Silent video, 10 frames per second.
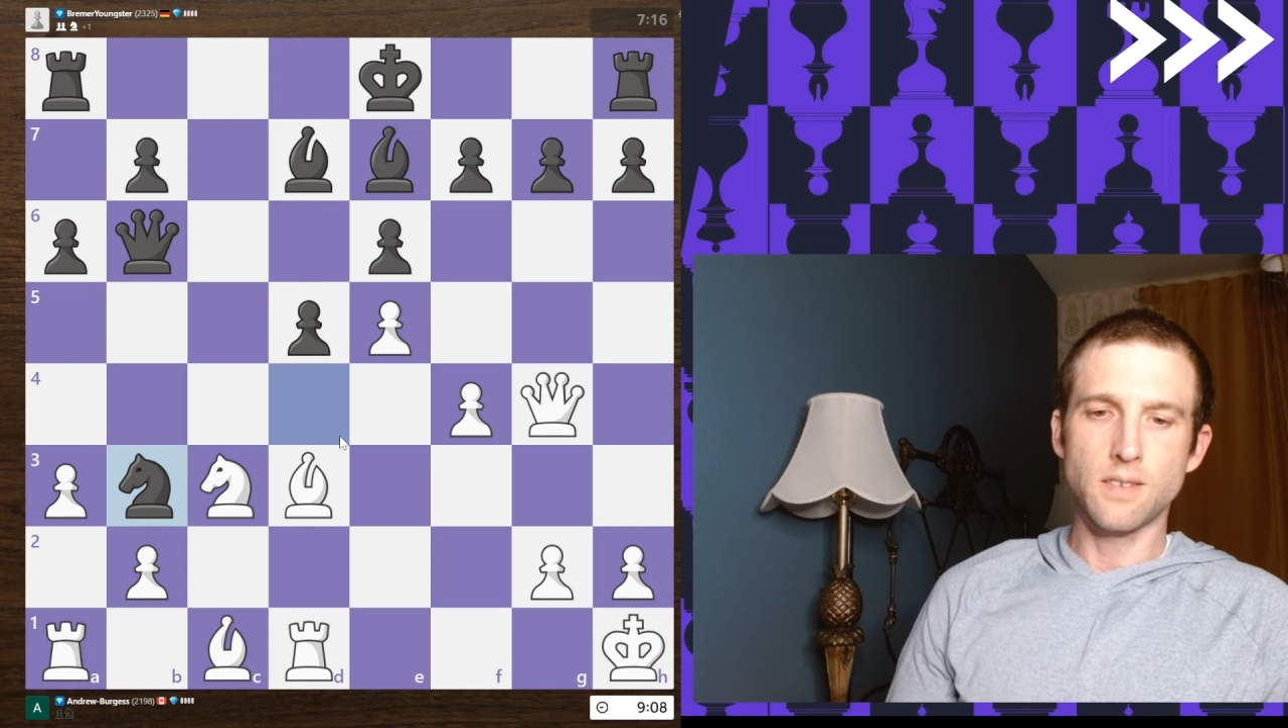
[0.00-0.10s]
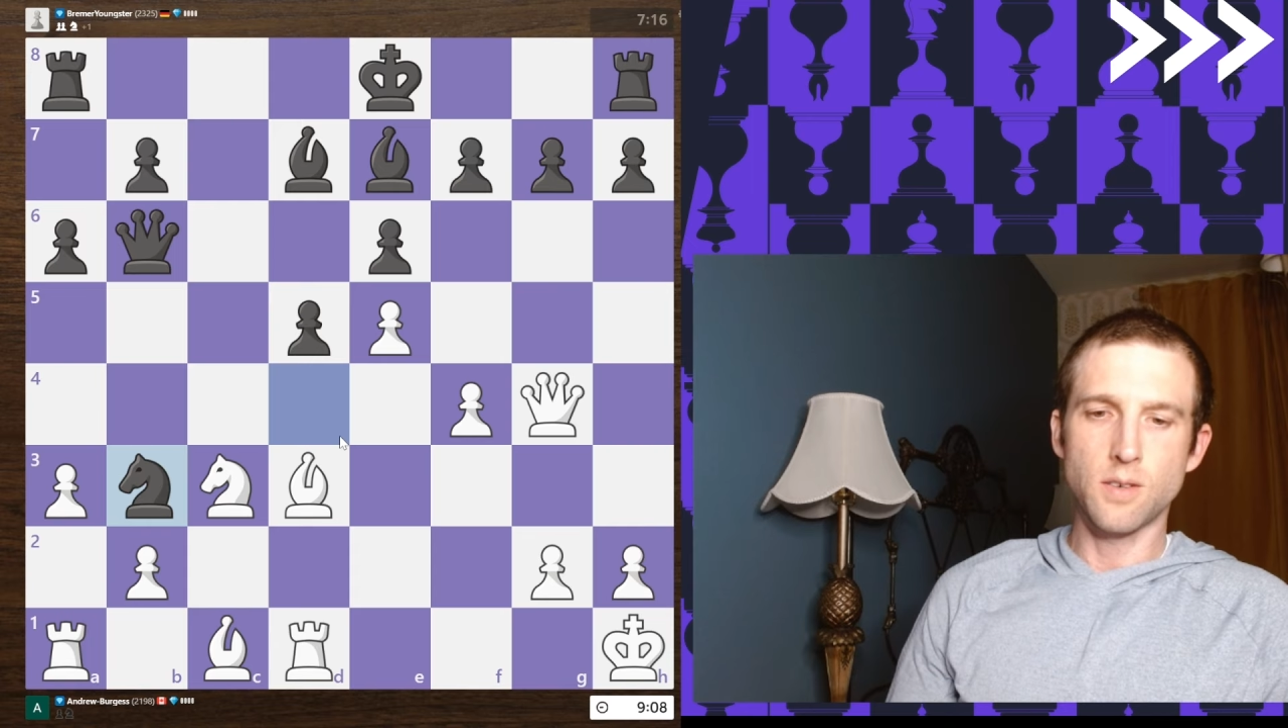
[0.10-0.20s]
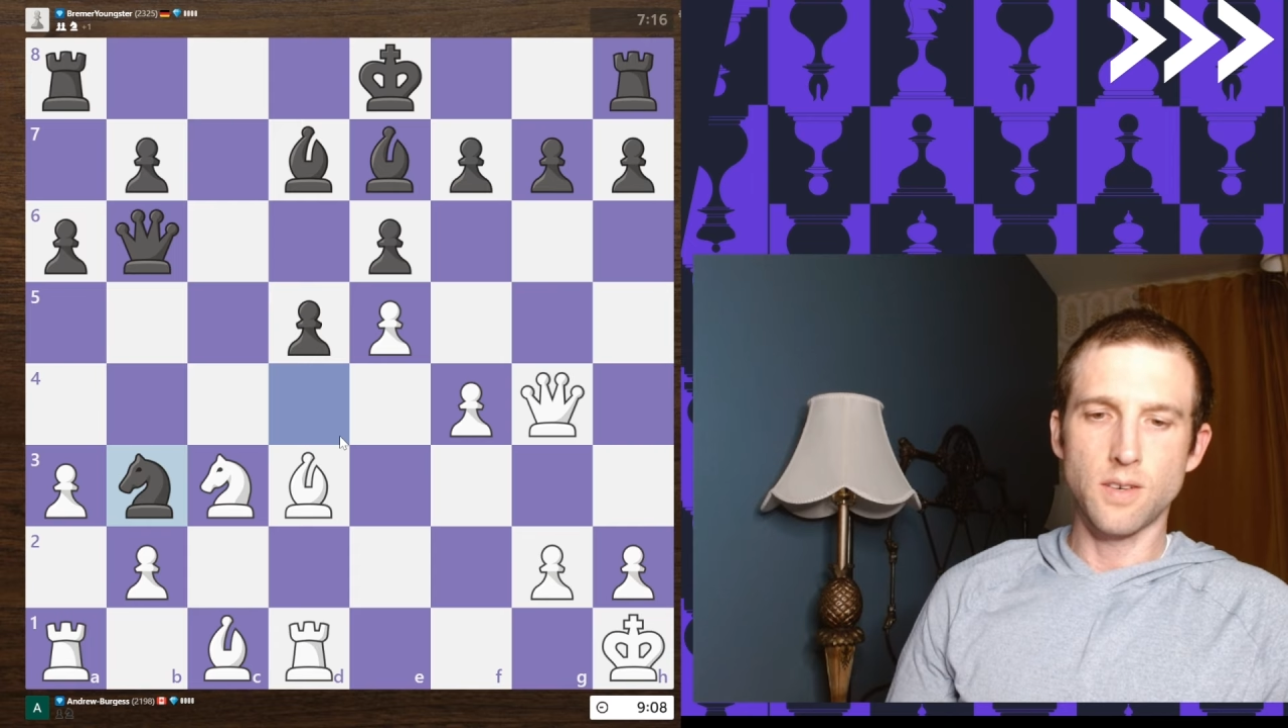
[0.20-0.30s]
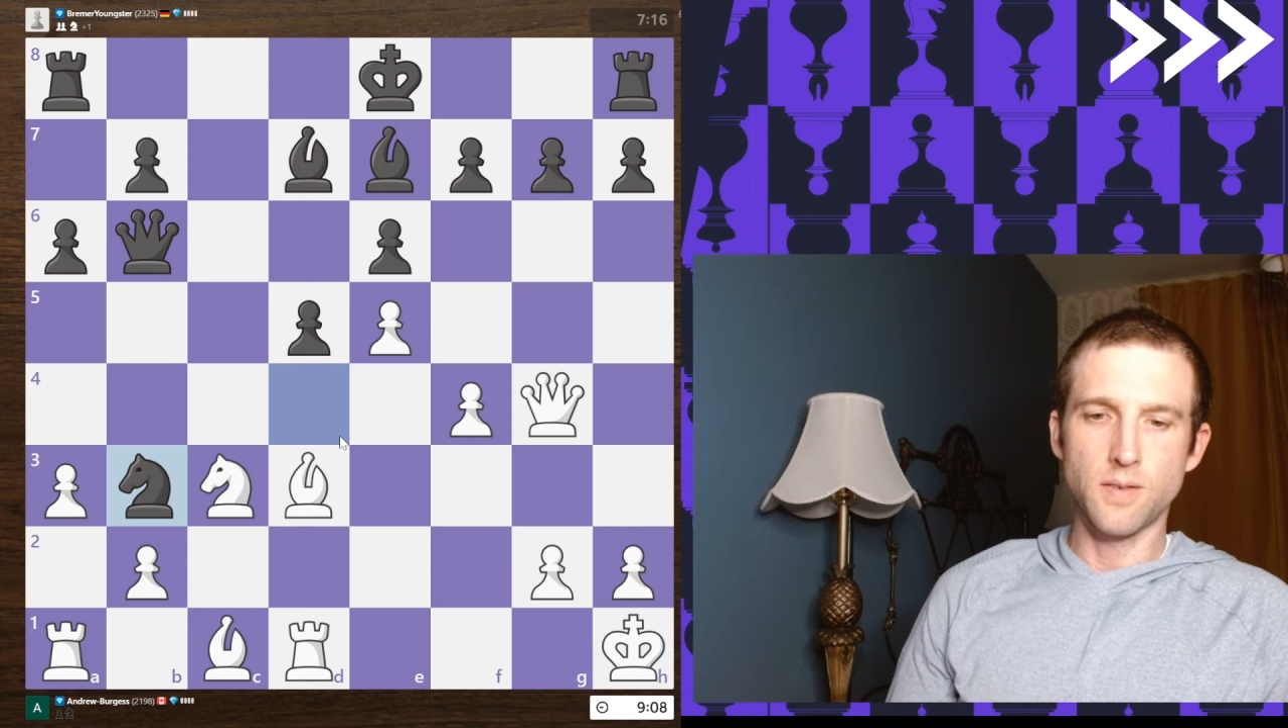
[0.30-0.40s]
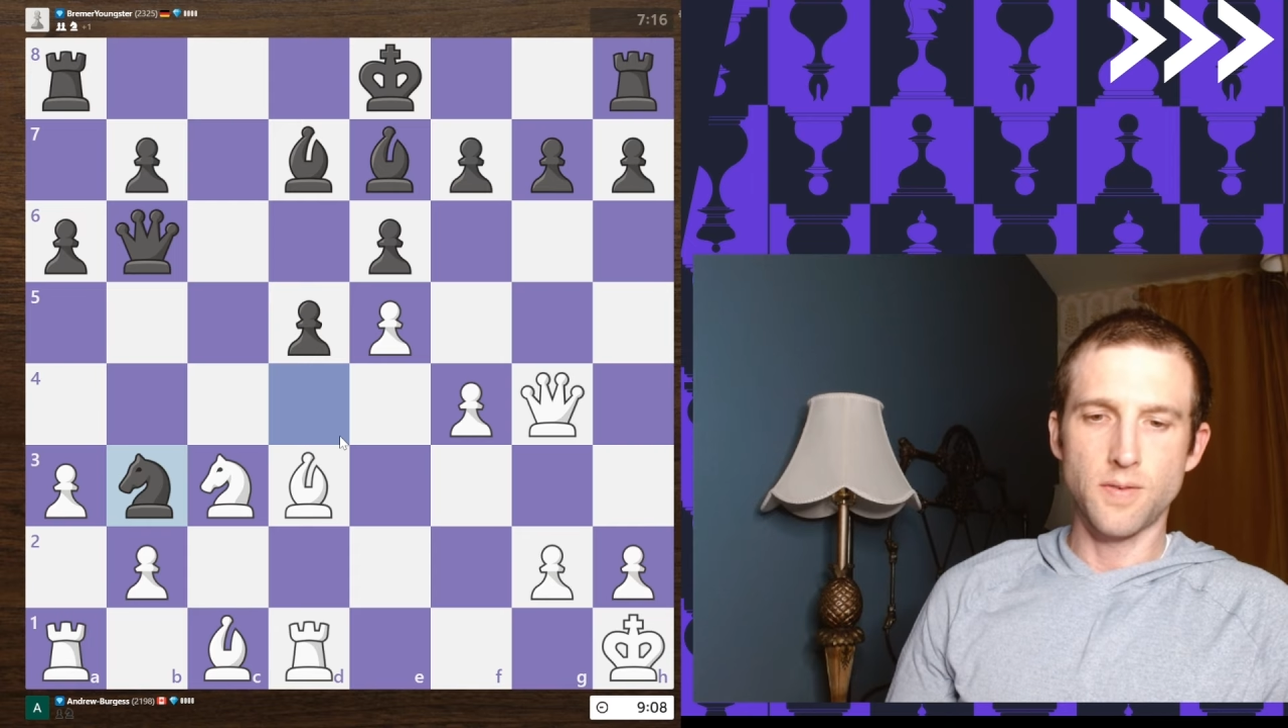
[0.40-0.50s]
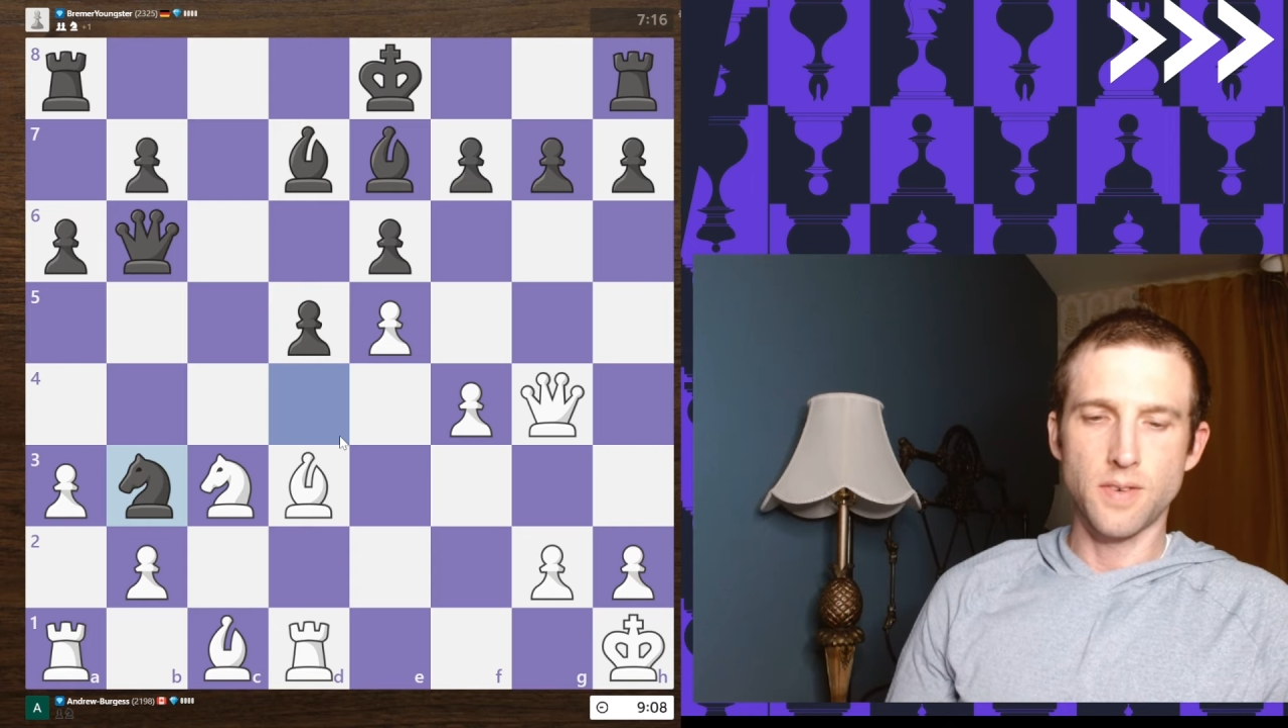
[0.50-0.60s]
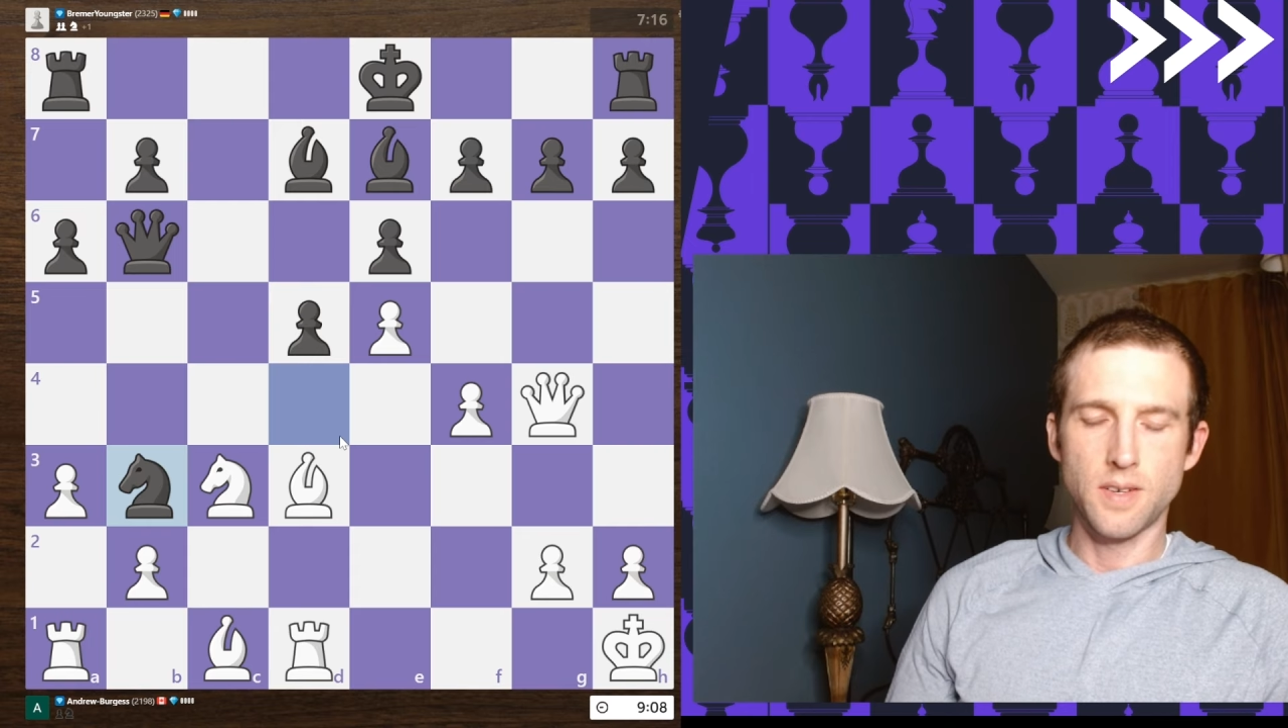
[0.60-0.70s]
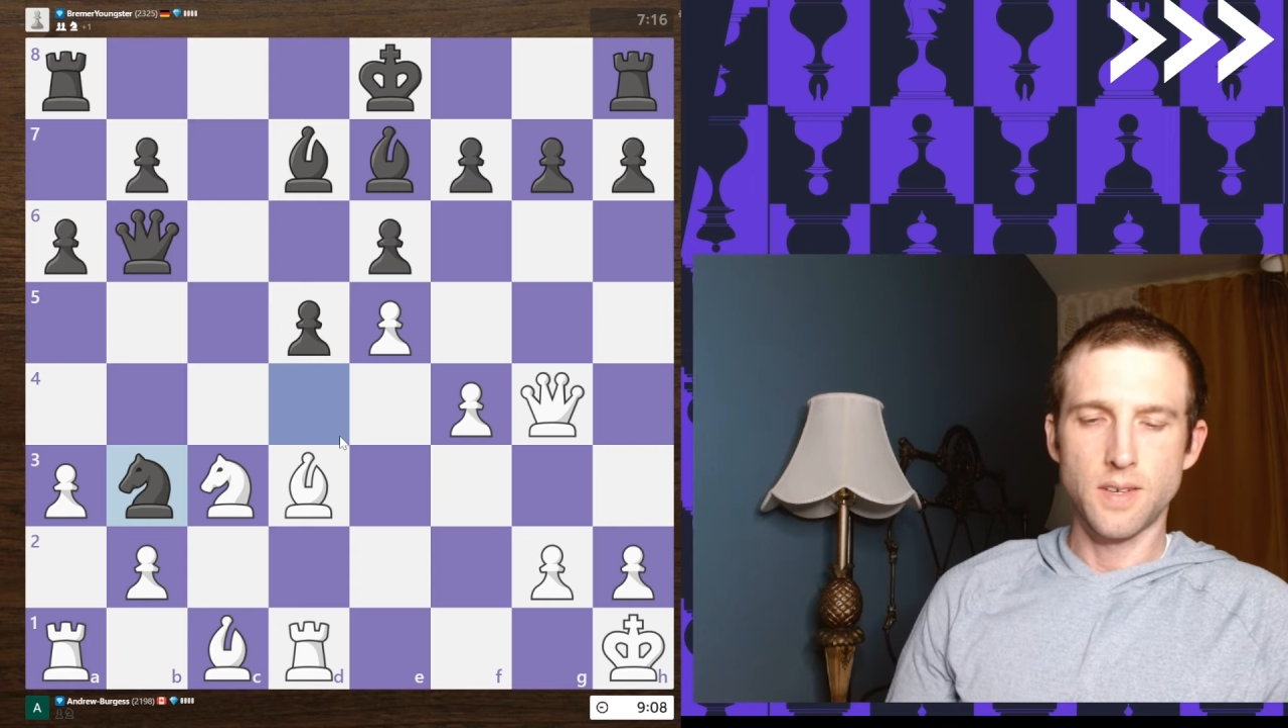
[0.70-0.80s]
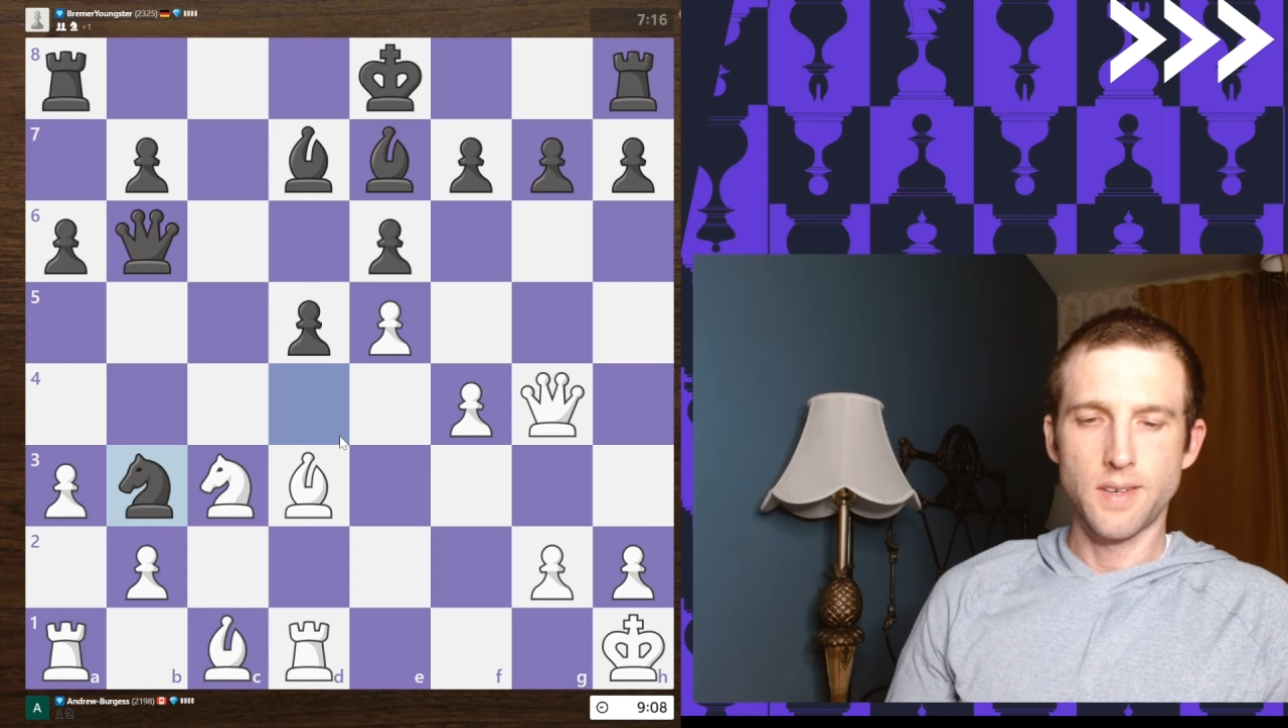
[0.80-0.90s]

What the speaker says: sort of,